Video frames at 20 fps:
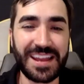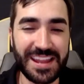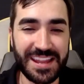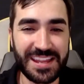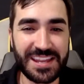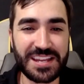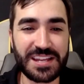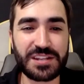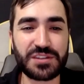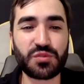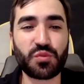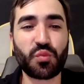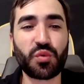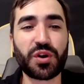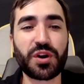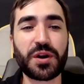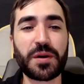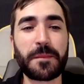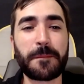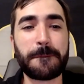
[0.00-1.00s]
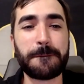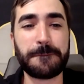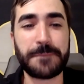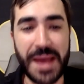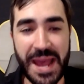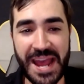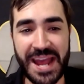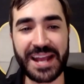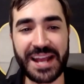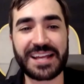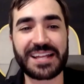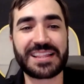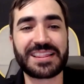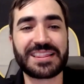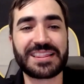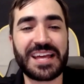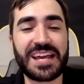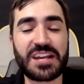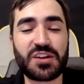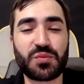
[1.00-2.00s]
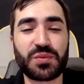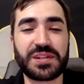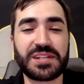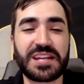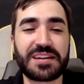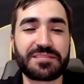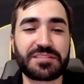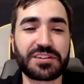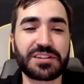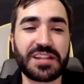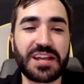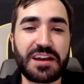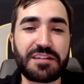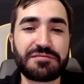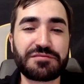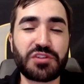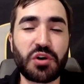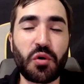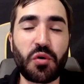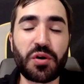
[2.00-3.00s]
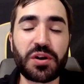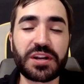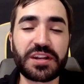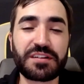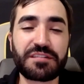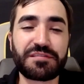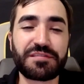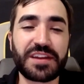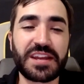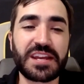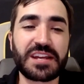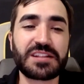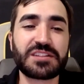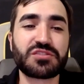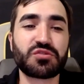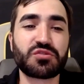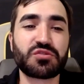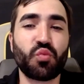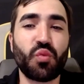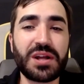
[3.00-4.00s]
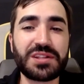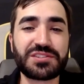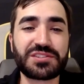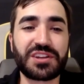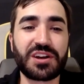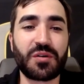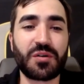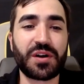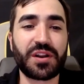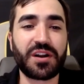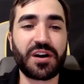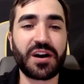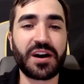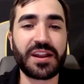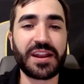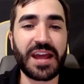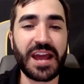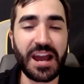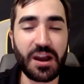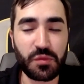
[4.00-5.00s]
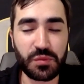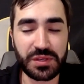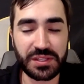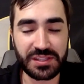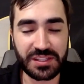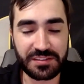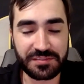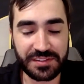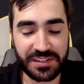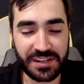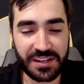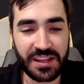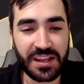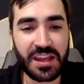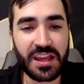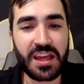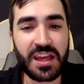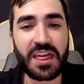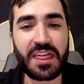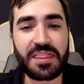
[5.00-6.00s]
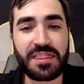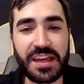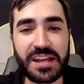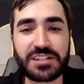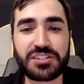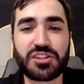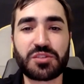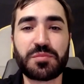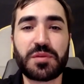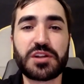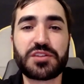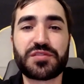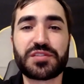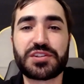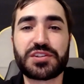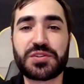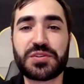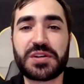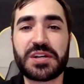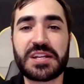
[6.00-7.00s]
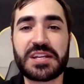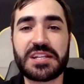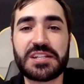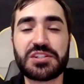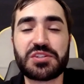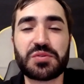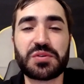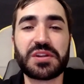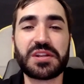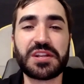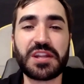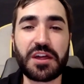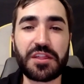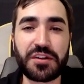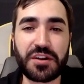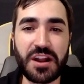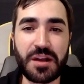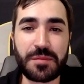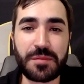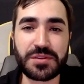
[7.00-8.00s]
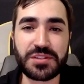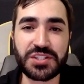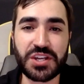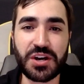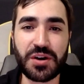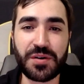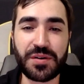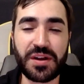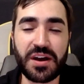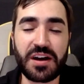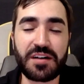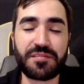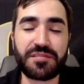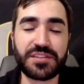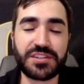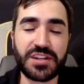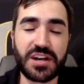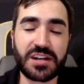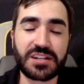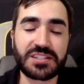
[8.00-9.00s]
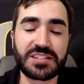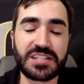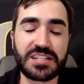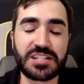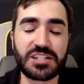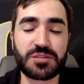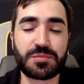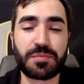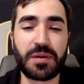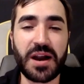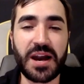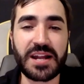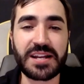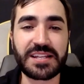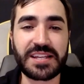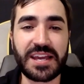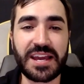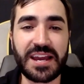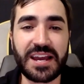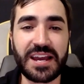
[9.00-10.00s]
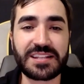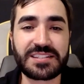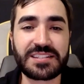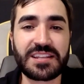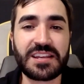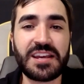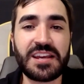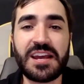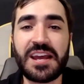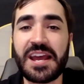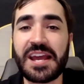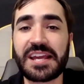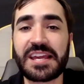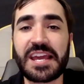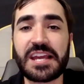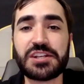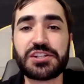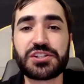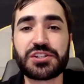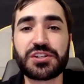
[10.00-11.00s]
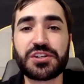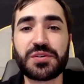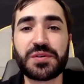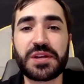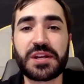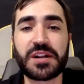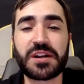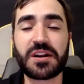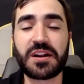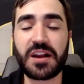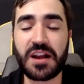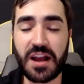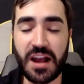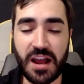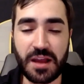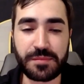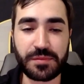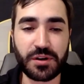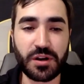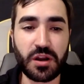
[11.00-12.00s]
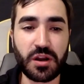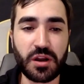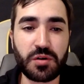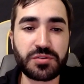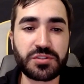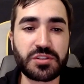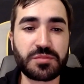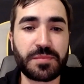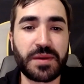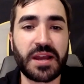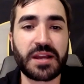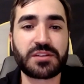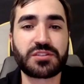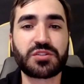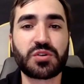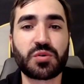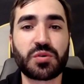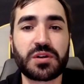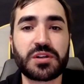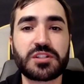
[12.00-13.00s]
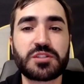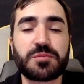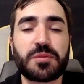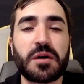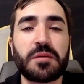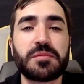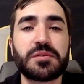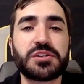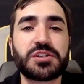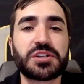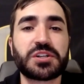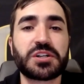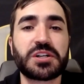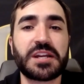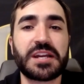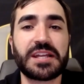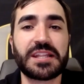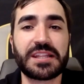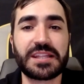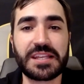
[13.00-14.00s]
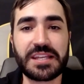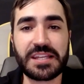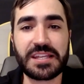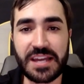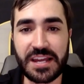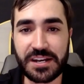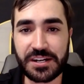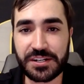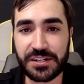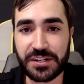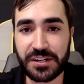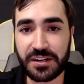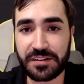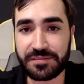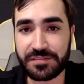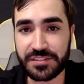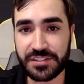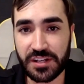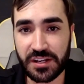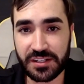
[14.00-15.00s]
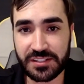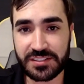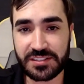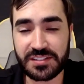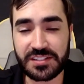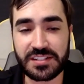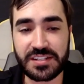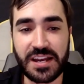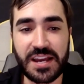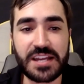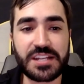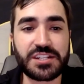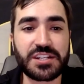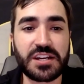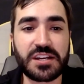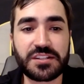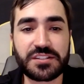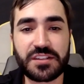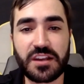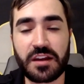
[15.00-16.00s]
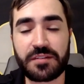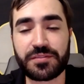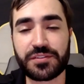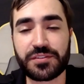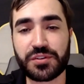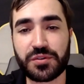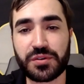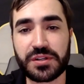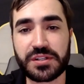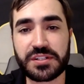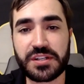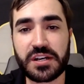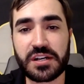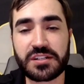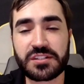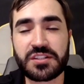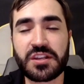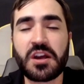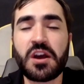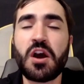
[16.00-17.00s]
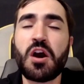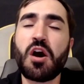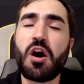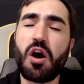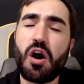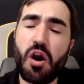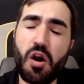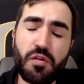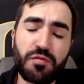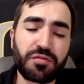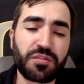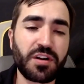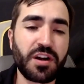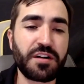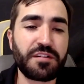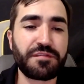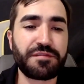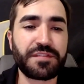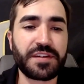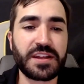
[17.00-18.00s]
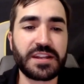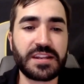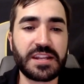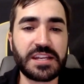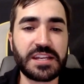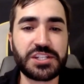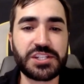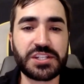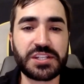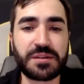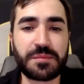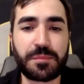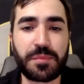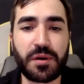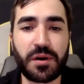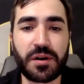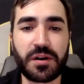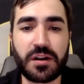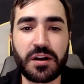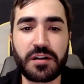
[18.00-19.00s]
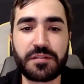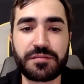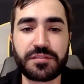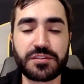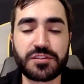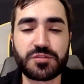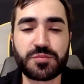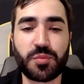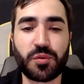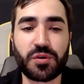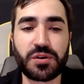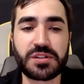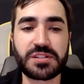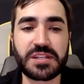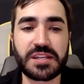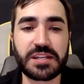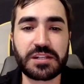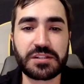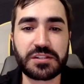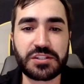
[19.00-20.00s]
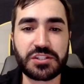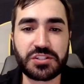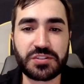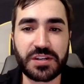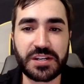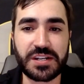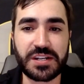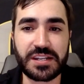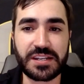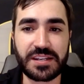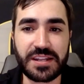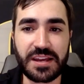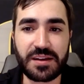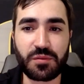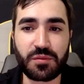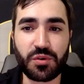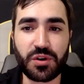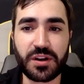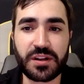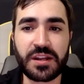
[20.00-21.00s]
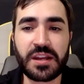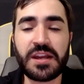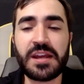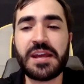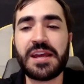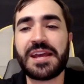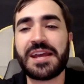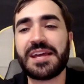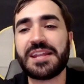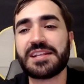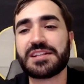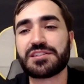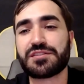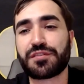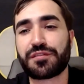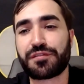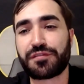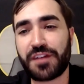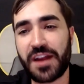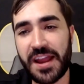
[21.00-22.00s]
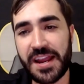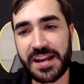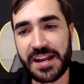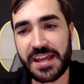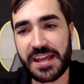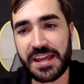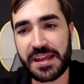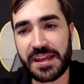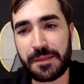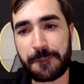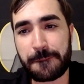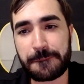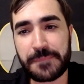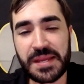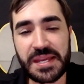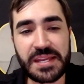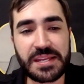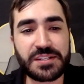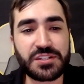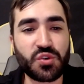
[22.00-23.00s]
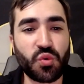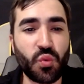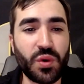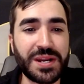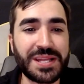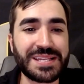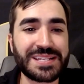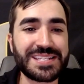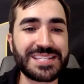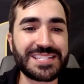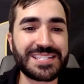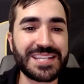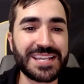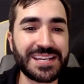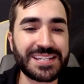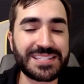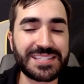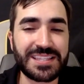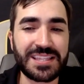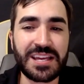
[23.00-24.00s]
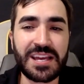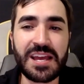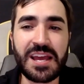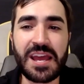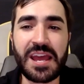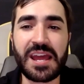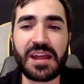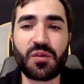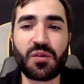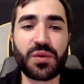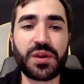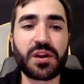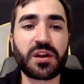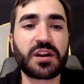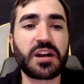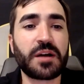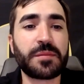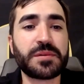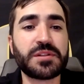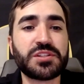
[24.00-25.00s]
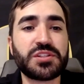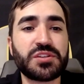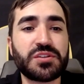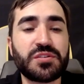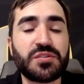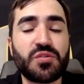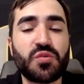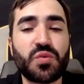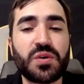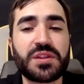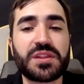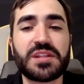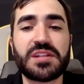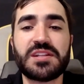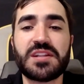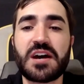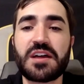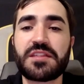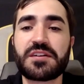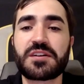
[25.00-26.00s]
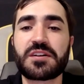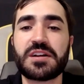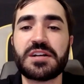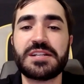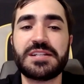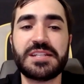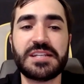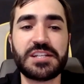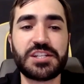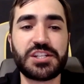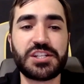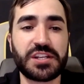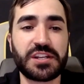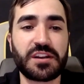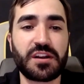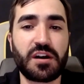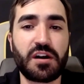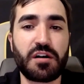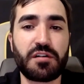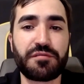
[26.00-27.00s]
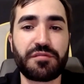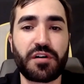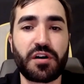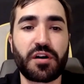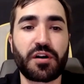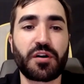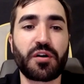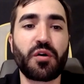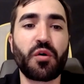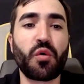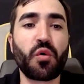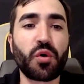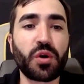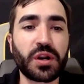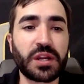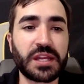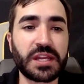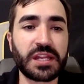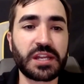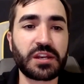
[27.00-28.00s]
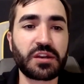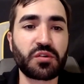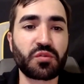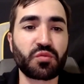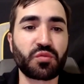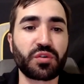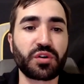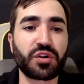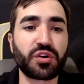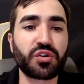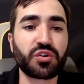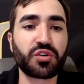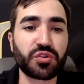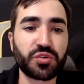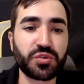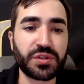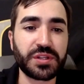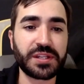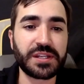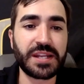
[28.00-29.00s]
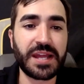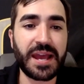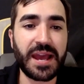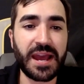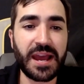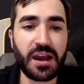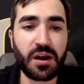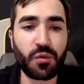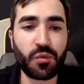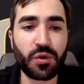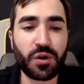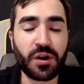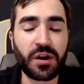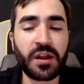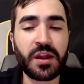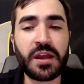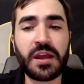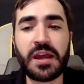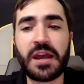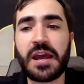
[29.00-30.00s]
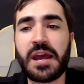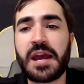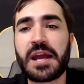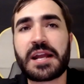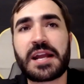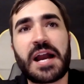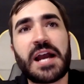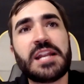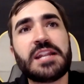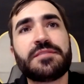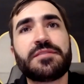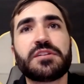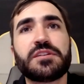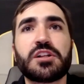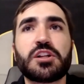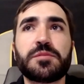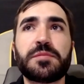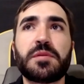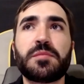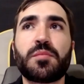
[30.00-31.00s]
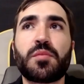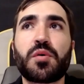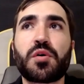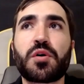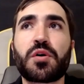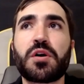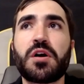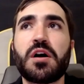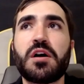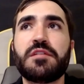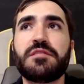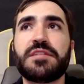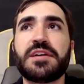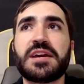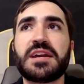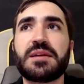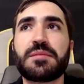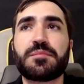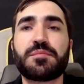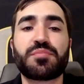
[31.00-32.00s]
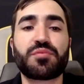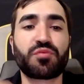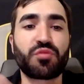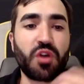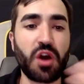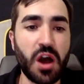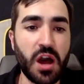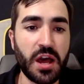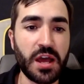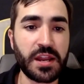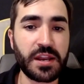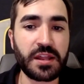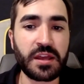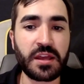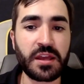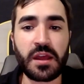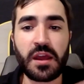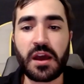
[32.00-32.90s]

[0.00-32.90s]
And we're back like we never left. Oregon fans, what's going on? How we living? Thanks so much for tuning in to another episode of the Ducks Dish podcast. In case you're new here, I'm your host, Max Torres, publisher and lead editor of Ducks Digest, covering the Oregon Ducks over on Fan Nation, part of the Sports Illustrated Network. It is Friday, May 26th, and we are coming to you with another edition of our Oregon Recruiting Hour, kind of a little bit more of a broad,